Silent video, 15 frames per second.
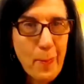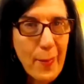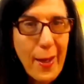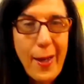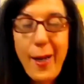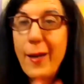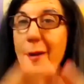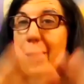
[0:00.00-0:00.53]

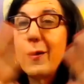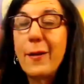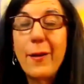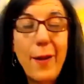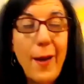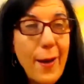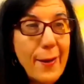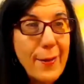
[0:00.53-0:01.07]
Had a
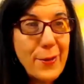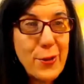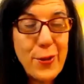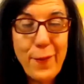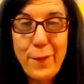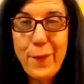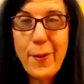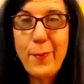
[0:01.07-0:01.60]
lot of
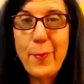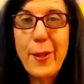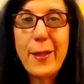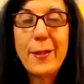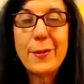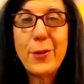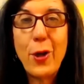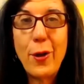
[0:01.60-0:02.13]
shifting
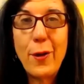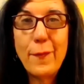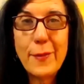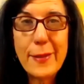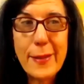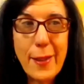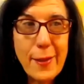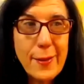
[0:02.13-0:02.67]
because all of a
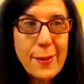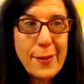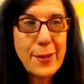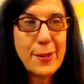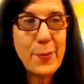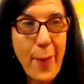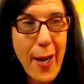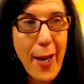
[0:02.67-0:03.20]
sudden
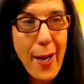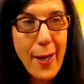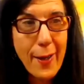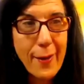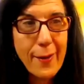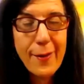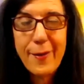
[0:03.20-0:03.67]
smack